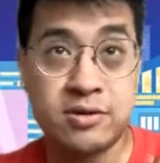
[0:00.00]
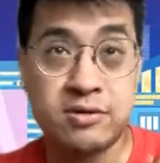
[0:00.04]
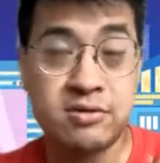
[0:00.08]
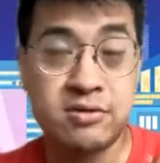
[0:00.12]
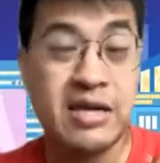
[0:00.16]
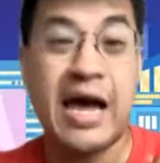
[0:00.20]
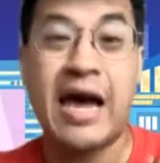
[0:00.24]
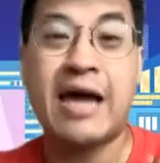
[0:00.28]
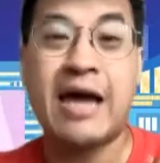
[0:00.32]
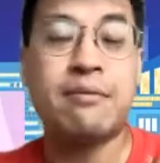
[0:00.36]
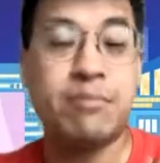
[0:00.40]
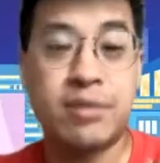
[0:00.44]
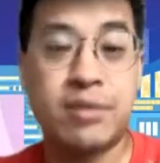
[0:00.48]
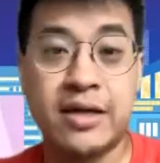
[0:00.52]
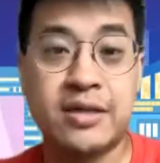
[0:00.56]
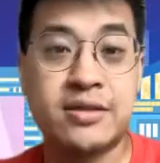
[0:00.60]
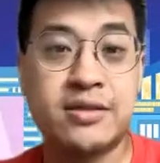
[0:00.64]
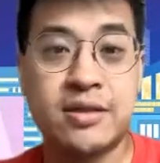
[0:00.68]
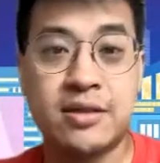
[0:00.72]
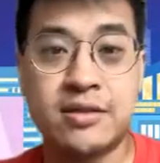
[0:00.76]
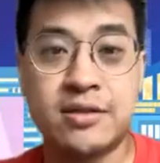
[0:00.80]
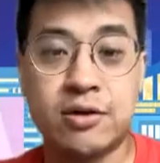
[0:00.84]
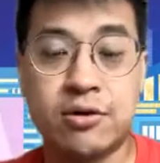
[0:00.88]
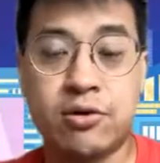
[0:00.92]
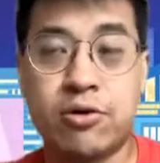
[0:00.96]
10 plus
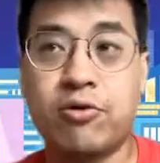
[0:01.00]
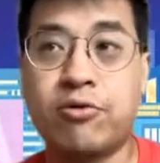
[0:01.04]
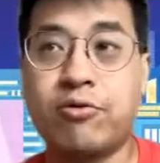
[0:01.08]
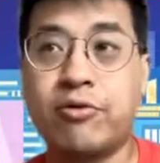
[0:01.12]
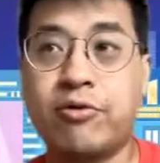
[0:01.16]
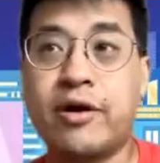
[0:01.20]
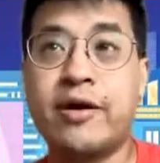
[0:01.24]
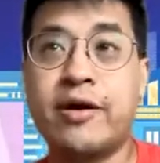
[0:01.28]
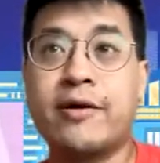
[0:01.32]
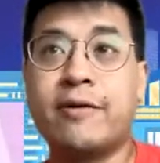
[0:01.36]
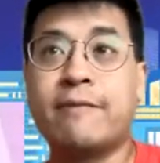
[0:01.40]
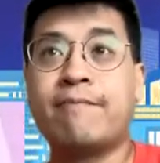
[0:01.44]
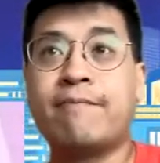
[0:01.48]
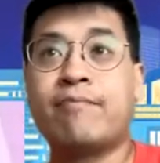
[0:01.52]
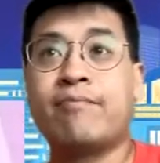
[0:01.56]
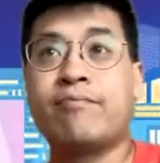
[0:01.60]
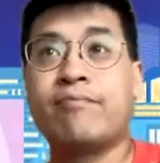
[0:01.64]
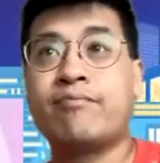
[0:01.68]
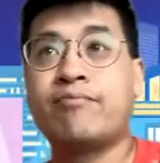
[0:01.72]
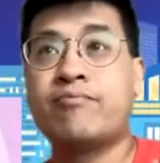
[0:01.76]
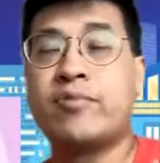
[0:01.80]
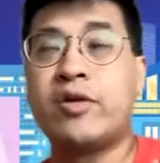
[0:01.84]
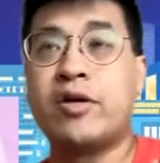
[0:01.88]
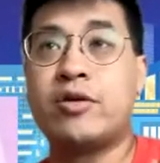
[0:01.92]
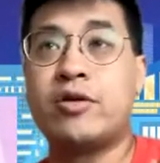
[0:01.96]
years ago, right?
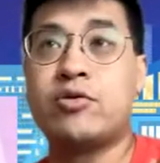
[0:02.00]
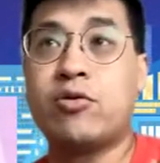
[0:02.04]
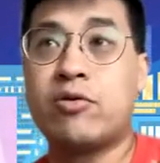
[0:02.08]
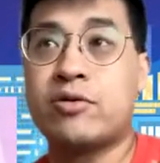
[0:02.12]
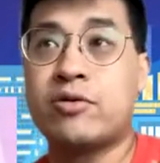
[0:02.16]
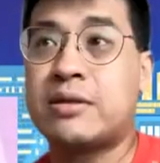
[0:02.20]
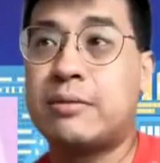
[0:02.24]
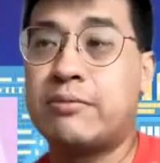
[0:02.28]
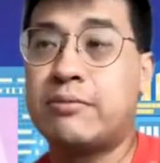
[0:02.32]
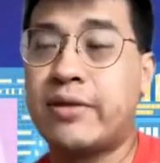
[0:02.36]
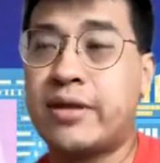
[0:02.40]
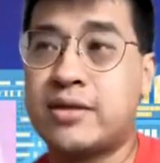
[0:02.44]
They took something